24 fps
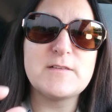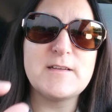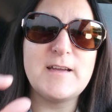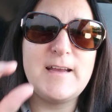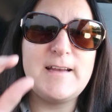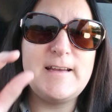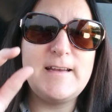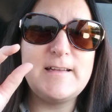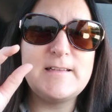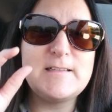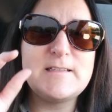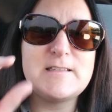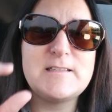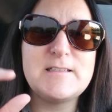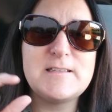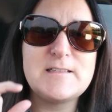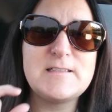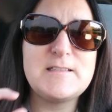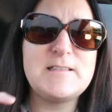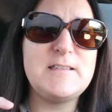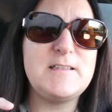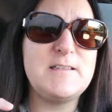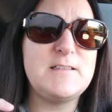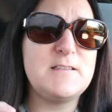I need
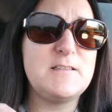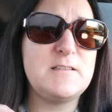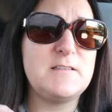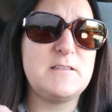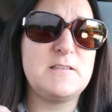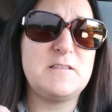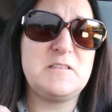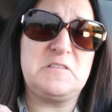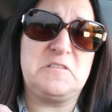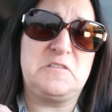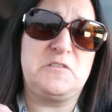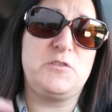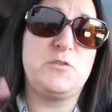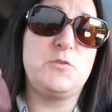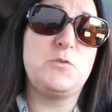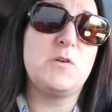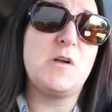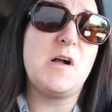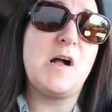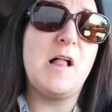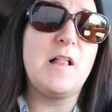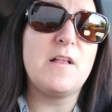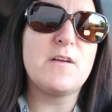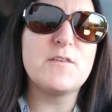
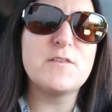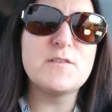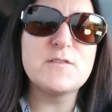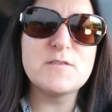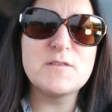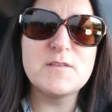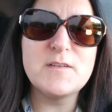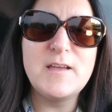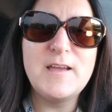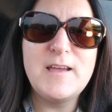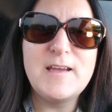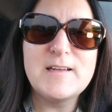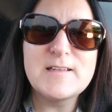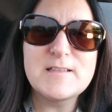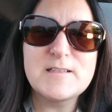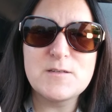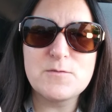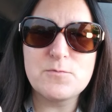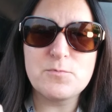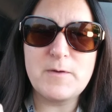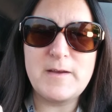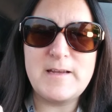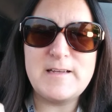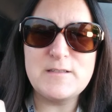$62 to
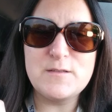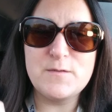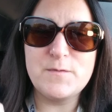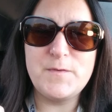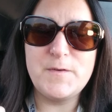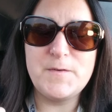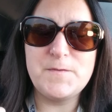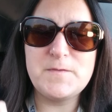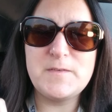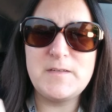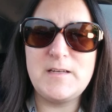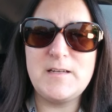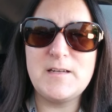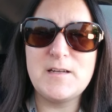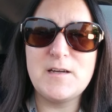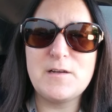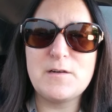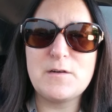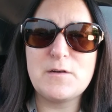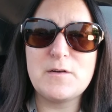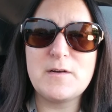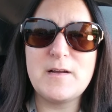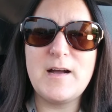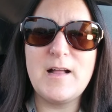raise
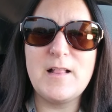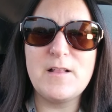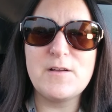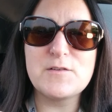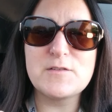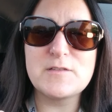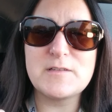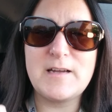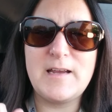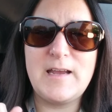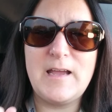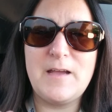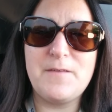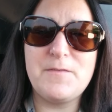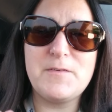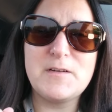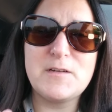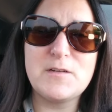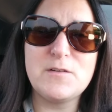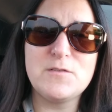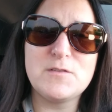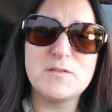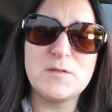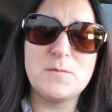$1,500 and I have
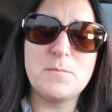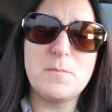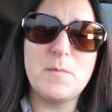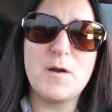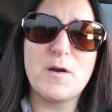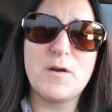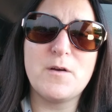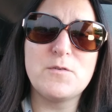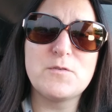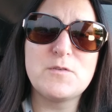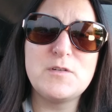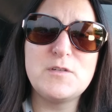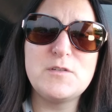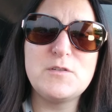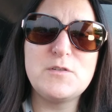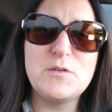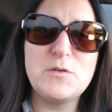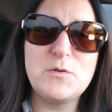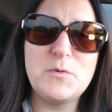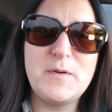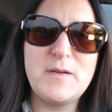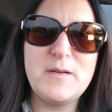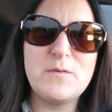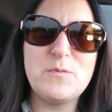until tomorrow to
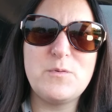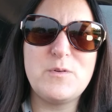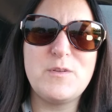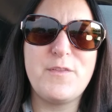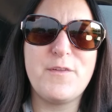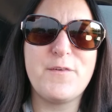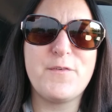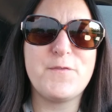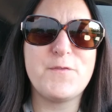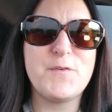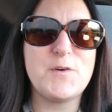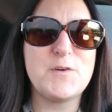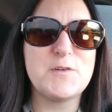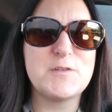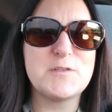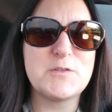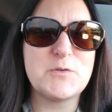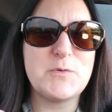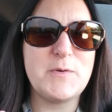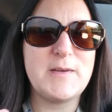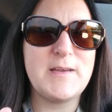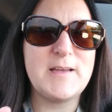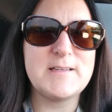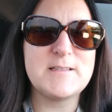do it. Well, the first,
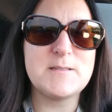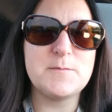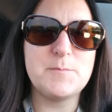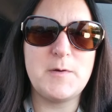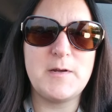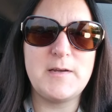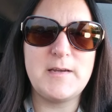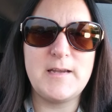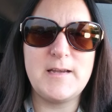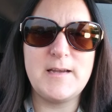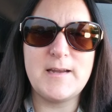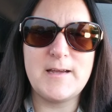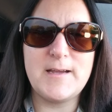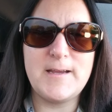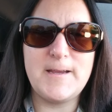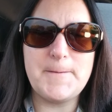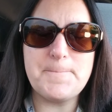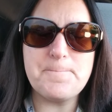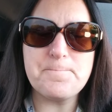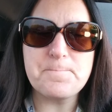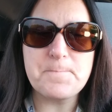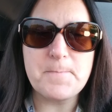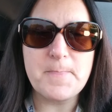so I guess Monday night.